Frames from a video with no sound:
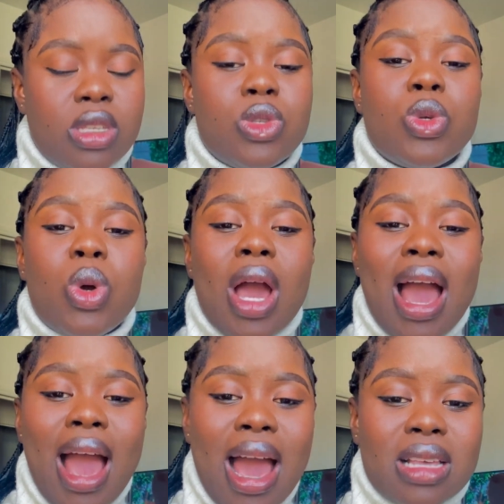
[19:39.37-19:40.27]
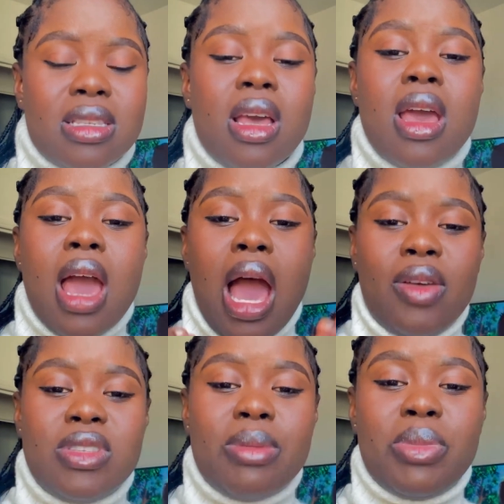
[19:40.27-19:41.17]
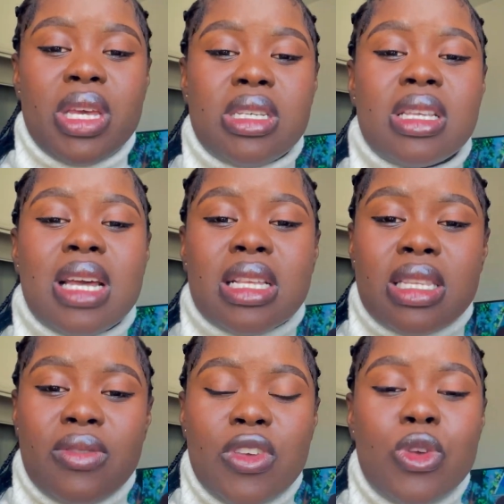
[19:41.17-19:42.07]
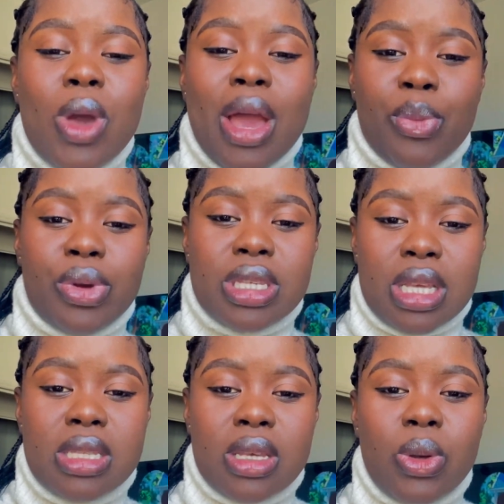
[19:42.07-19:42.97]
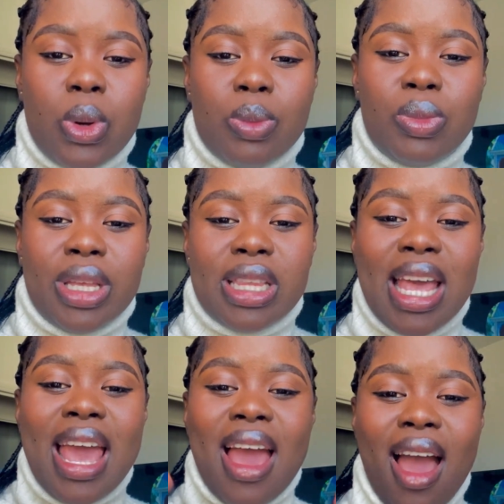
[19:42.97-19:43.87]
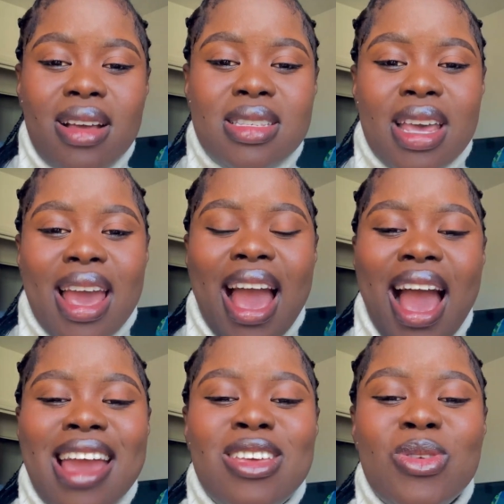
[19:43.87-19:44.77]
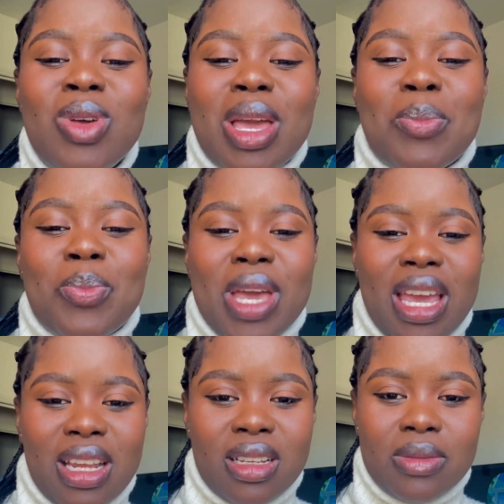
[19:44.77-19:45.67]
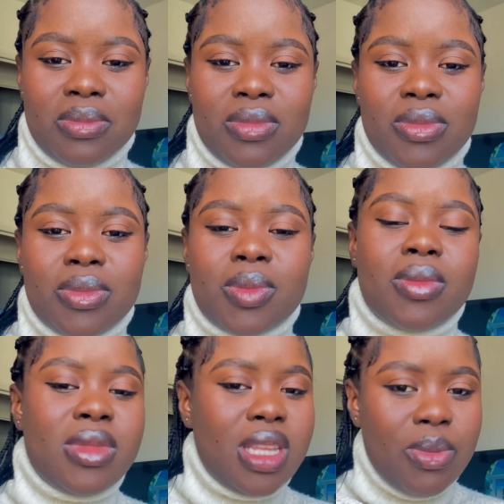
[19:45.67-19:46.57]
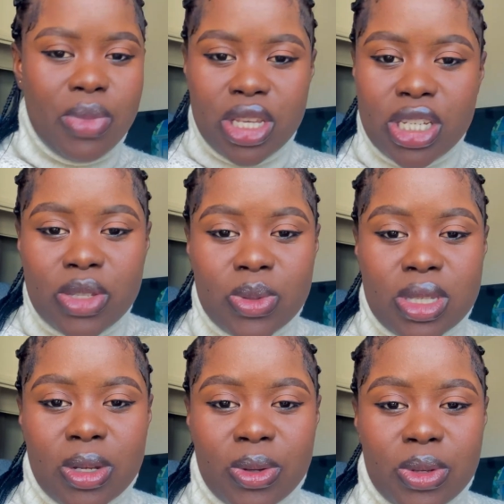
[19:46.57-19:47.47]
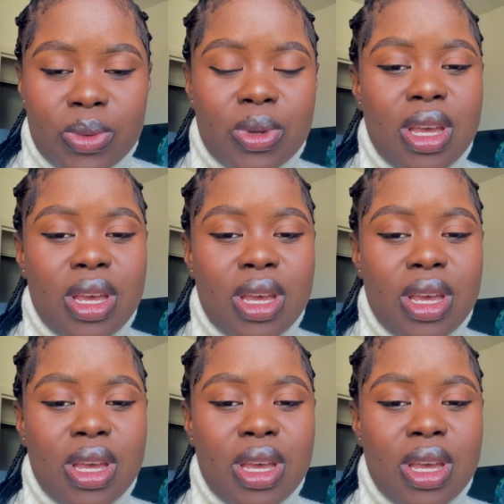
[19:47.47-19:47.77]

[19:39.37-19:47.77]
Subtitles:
So ask, after patient has given you her presenting complaint, ask her, are you in pain? Patient will tell you,